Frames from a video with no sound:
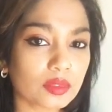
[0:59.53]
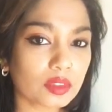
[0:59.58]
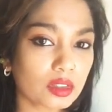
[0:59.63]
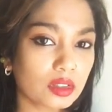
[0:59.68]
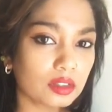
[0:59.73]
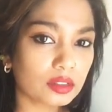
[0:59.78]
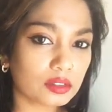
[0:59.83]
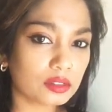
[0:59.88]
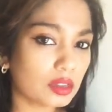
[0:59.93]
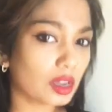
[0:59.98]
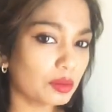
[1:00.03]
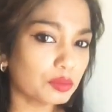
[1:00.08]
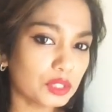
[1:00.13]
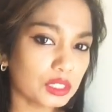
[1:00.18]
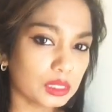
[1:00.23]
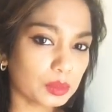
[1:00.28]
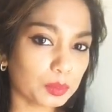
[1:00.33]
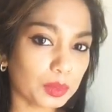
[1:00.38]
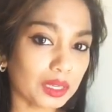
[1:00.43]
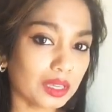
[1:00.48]
So I'm just
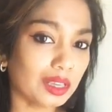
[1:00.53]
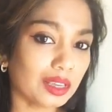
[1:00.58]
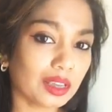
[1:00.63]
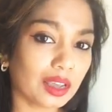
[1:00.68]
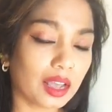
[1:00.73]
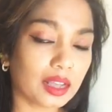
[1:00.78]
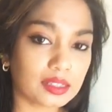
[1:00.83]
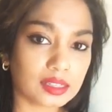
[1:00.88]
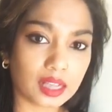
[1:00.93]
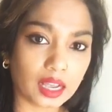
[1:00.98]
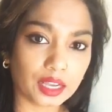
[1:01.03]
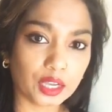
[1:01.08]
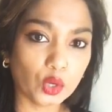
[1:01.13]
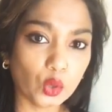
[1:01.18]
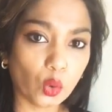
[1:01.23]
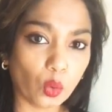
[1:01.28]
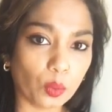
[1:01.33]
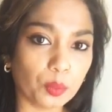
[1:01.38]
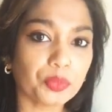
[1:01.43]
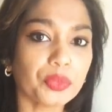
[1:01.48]
speaking as I
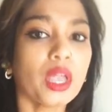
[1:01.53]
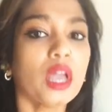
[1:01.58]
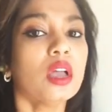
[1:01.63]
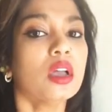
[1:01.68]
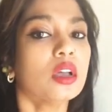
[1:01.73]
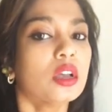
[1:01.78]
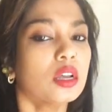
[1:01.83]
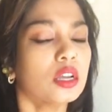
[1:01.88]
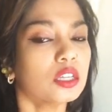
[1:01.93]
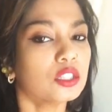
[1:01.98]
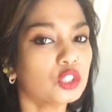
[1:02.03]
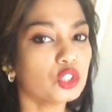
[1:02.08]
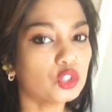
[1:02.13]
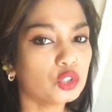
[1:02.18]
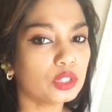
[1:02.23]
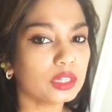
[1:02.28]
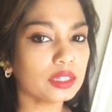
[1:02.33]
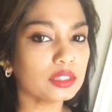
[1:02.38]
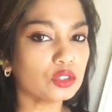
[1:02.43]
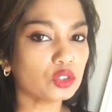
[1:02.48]
go. So
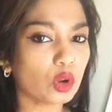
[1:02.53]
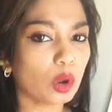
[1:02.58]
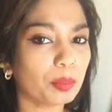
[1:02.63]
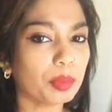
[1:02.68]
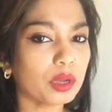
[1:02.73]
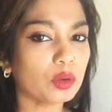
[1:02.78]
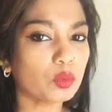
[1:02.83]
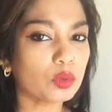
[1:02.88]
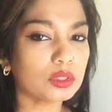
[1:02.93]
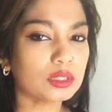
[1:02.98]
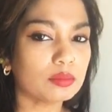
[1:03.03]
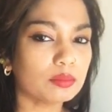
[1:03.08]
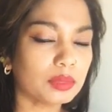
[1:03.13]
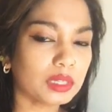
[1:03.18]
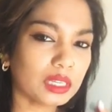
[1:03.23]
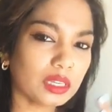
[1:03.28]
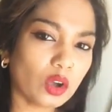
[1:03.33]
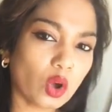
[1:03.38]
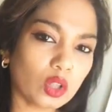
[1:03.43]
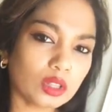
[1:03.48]
today's topic would be on the